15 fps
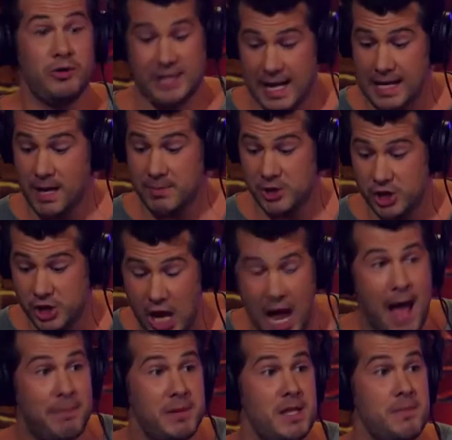setting up
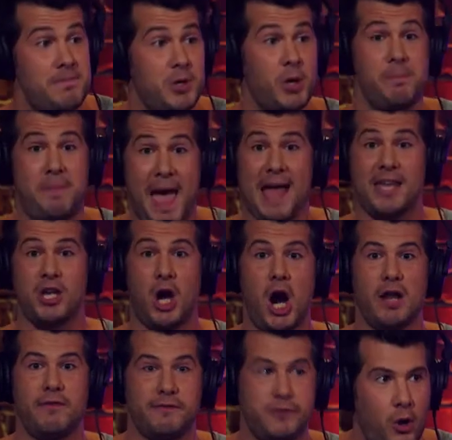shop in your
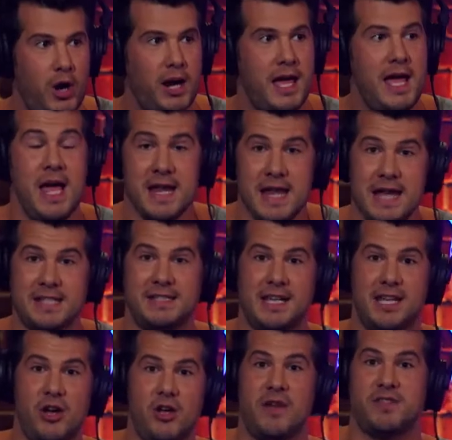backyard in Florida. Next thing
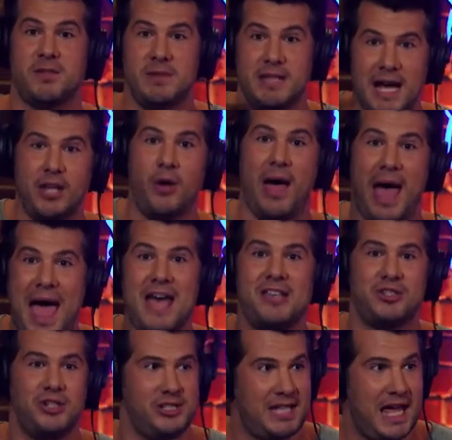you know, you have some yellow
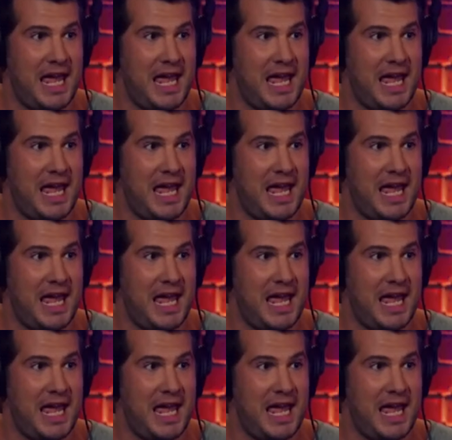hazard